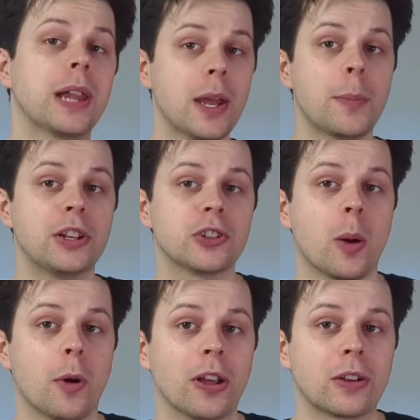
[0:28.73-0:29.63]
play a pinch
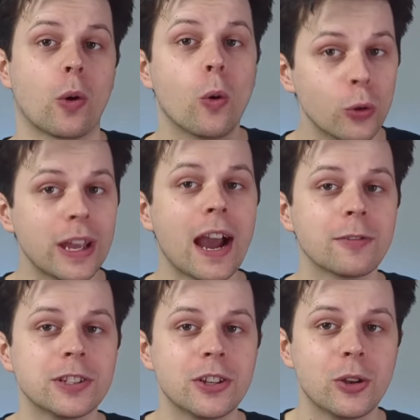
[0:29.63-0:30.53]
harmonic, all you
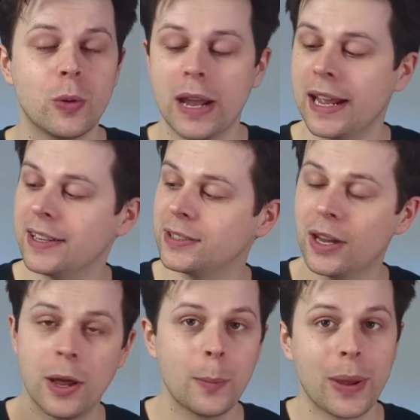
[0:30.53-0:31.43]
have to do
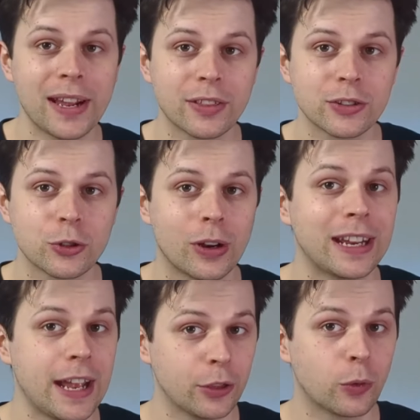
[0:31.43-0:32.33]
is pick the
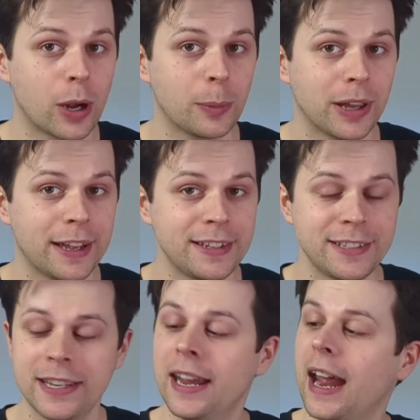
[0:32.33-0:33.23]
string in the right
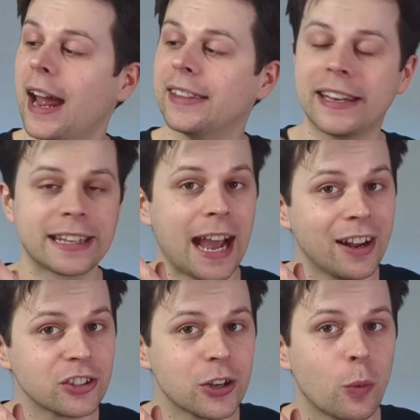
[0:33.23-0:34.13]
place and then
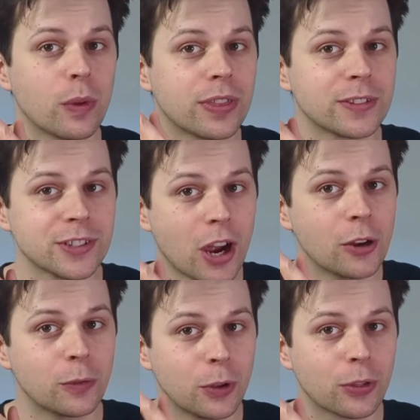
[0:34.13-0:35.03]
catch it with the
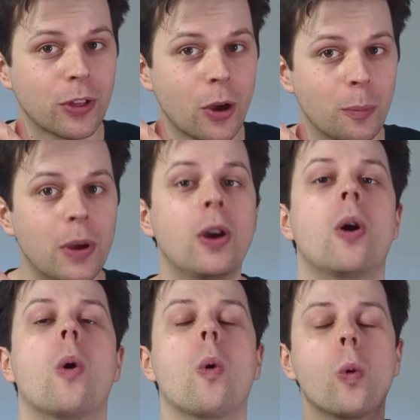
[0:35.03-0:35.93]
side of your thumb
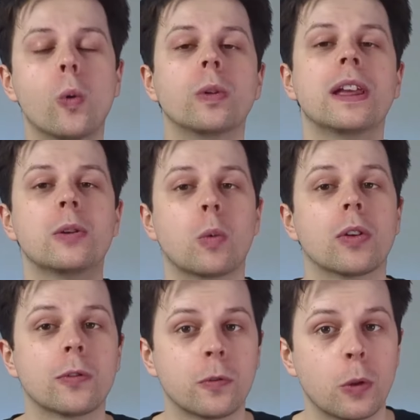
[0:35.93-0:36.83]
all in
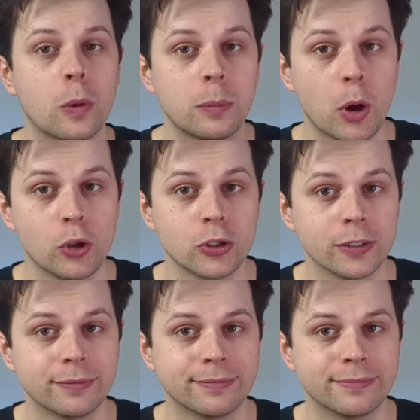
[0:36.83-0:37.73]
one fluid motion.